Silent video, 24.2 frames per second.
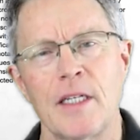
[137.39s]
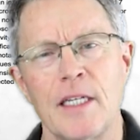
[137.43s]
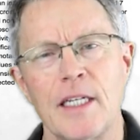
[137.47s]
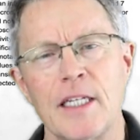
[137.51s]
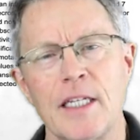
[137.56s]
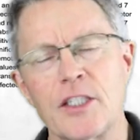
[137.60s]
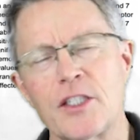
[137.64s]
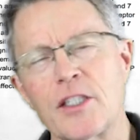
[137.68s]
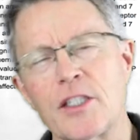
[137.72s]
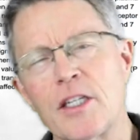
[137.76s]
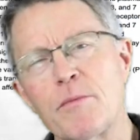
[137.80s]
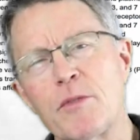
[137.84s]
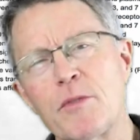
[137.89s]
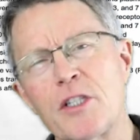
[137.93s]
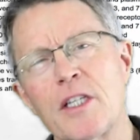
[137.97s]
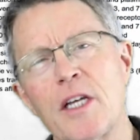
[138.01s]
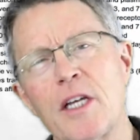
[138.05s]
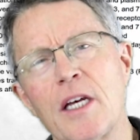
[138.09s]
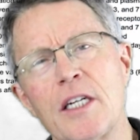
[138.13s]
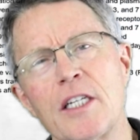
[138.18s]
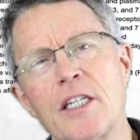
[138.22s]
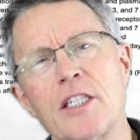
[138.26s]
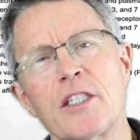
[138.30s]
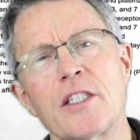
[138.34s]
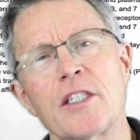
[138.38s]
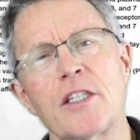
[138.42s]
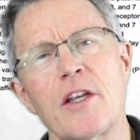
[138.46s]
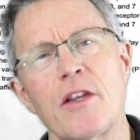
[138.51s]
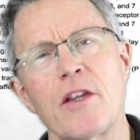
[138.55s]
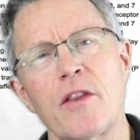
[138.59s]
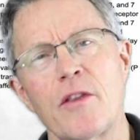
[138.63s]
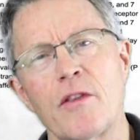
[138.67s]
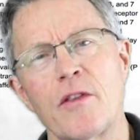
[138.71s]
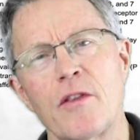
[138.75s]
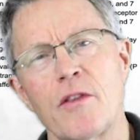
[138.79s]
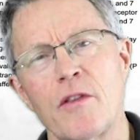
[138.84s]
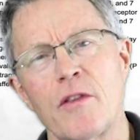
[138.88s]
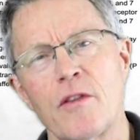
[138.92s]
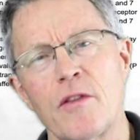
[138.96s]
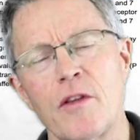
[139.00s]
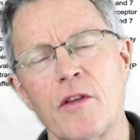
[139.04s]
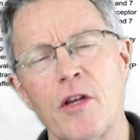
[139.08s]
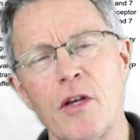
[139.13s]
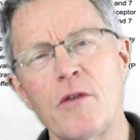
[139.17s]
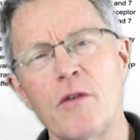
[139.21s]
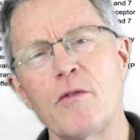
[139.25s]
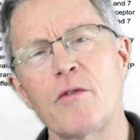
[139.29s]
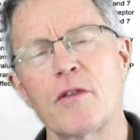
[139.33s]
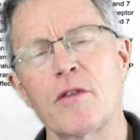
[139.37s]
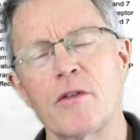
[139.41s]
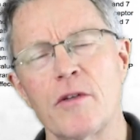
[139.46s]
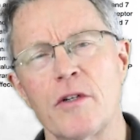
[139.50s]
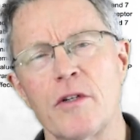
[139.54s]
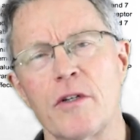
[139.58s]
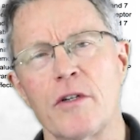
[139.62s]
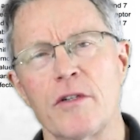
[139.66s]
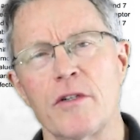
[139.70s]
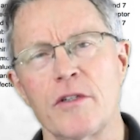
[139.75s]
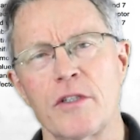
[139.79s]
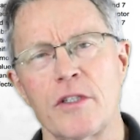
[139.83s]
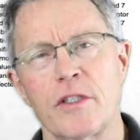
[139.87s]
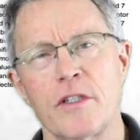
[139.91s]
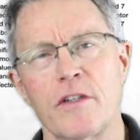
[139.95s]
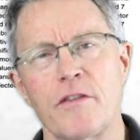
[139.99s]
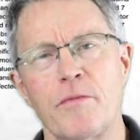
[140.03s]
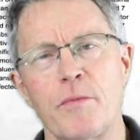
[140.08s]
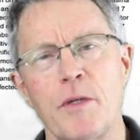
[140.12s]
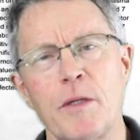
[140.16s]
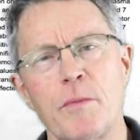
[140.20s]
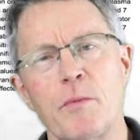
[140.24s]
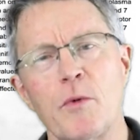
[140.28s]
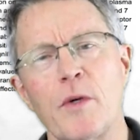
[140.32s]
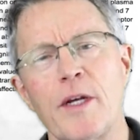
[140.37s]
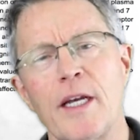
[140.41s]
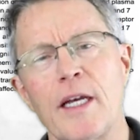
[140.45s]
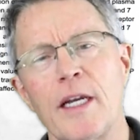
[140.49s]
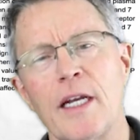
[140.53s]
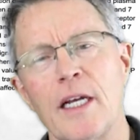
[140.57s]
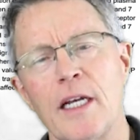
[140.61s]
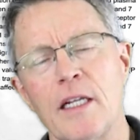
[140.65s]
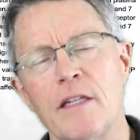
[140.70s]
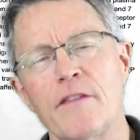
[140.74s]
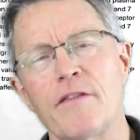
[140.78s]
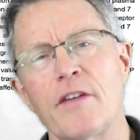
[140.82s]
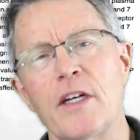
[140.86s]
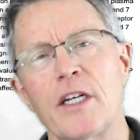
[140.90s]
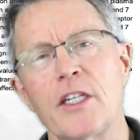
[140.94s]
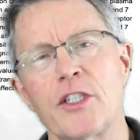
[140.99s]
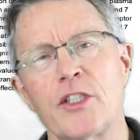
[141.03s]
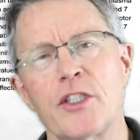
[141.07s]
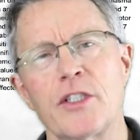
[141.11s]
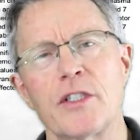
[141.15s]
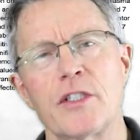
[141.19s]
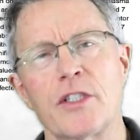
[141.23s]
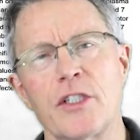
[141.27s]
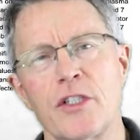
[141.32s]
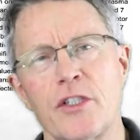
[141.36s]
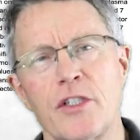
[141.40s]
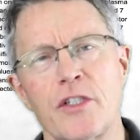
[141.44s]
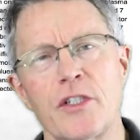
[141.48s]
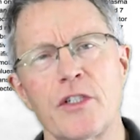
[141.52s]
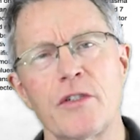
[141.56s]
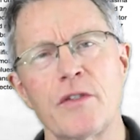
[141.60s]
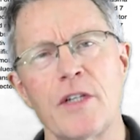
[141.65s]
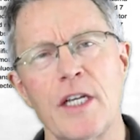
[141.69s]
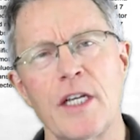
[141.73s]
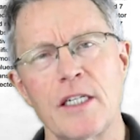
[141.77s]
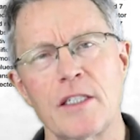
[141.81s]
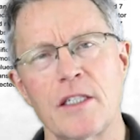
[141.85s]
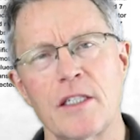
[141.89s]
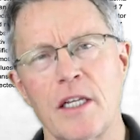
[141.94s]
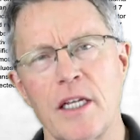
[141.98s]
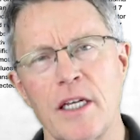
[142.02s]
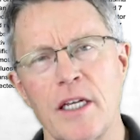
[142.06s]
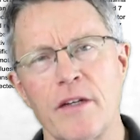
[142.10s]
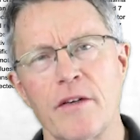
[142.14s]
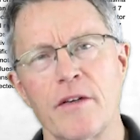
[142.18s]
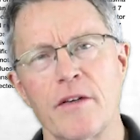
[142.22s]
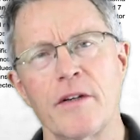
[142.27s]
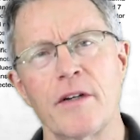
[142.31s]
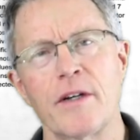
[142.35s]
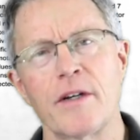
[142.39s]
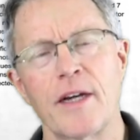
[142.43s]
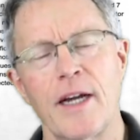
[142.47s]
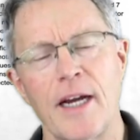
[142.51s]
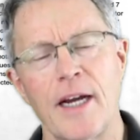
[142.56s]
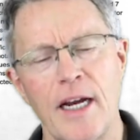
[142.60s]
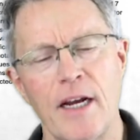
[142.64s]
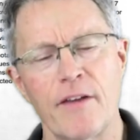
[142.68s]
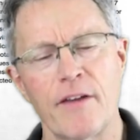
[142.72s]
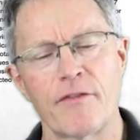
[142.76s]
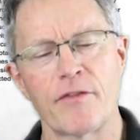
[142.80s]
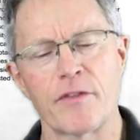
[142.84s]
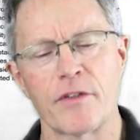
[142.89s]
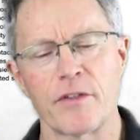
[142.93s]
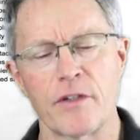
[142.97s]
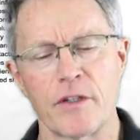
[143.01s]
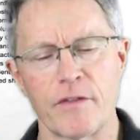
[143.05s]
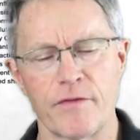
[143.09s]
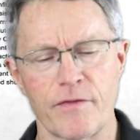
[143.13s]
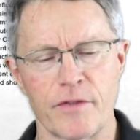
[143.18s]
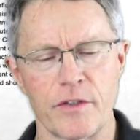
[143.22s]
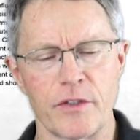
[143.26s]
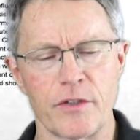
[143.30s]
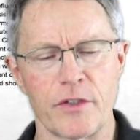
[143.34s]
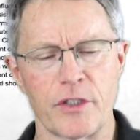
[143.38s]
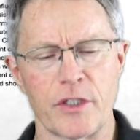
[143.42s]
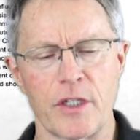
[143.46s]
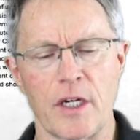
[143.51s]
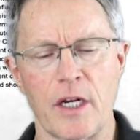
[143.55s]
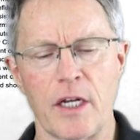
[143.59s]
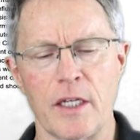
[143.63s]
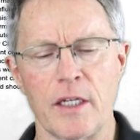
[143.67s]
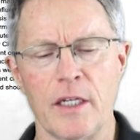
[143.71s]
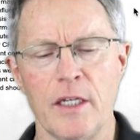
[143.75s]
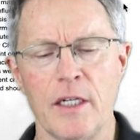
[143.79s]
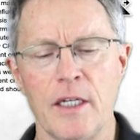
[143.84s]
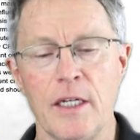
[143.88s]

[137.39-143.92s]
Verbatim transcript: In some studies, two-thirds of people had elevation just two days later after a flu shot.